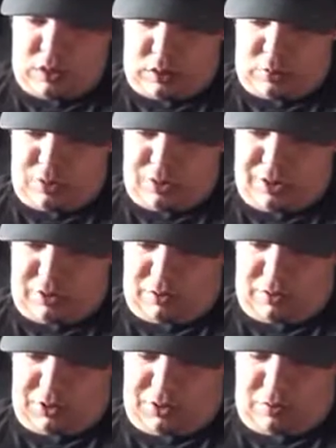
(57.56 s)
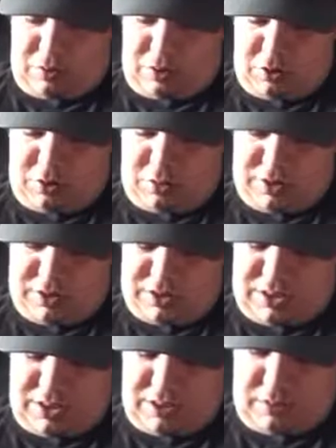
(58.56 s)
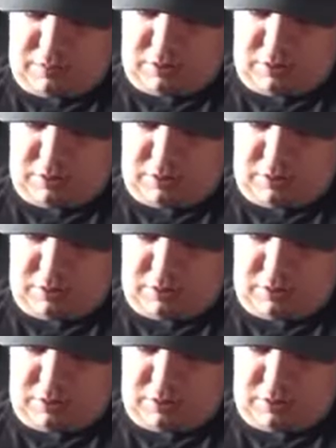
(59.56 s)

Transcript: you are the only one who can stand